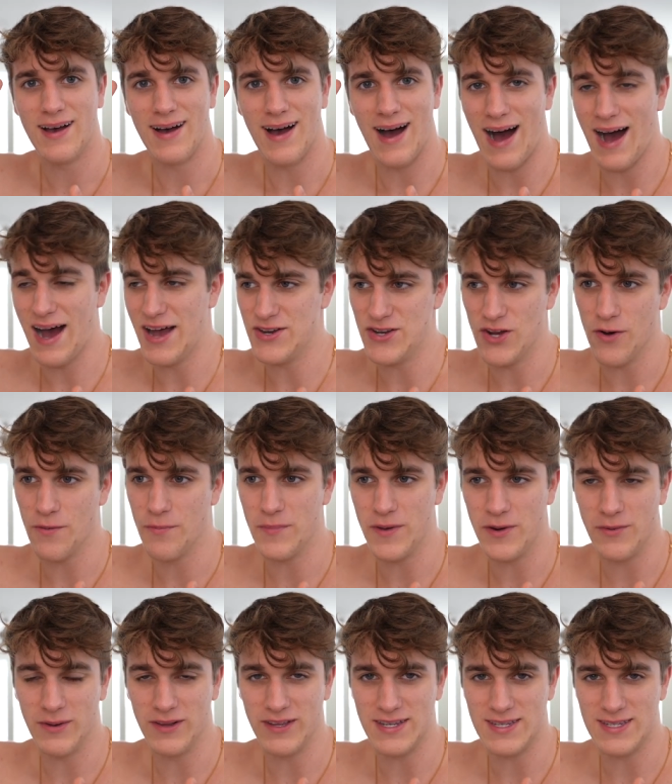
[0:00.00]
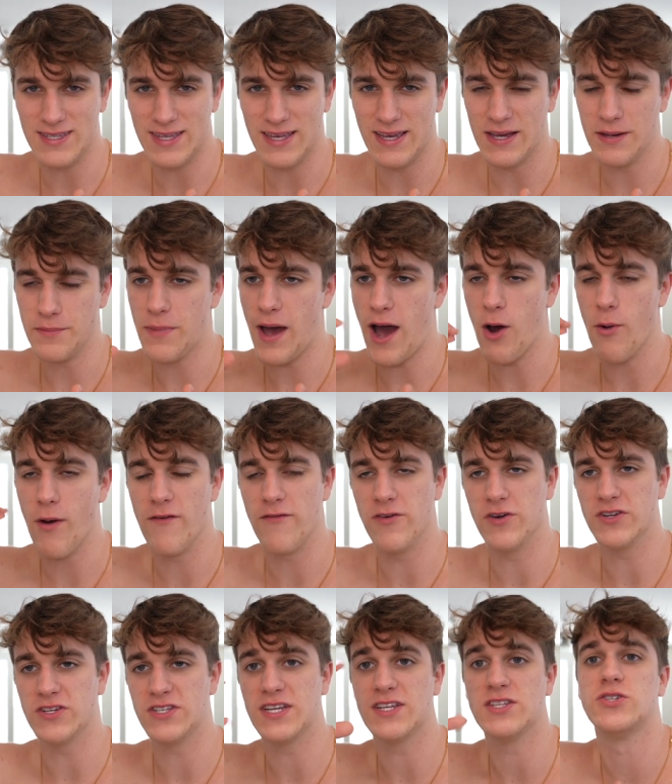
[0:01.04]
high dopamine release thing. However,
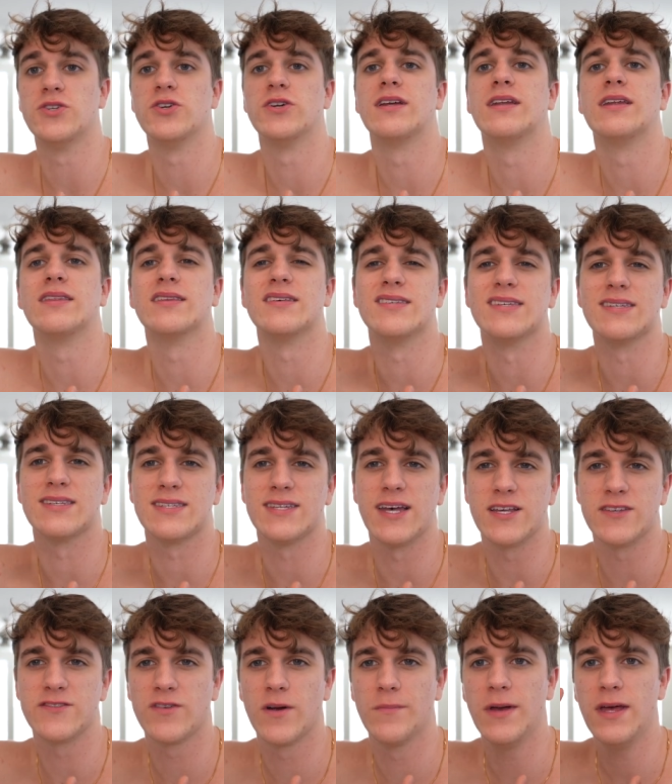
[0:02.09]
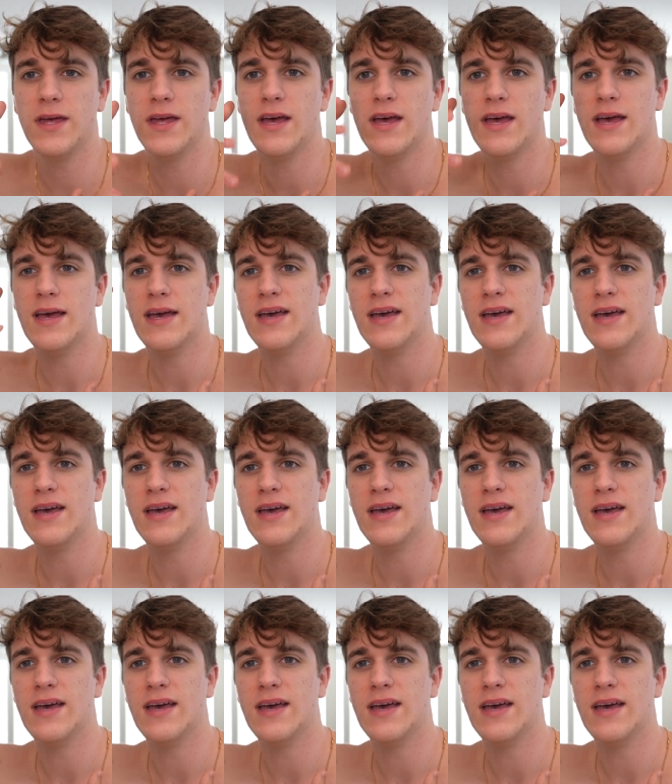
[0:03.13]
since you're getting the success from it,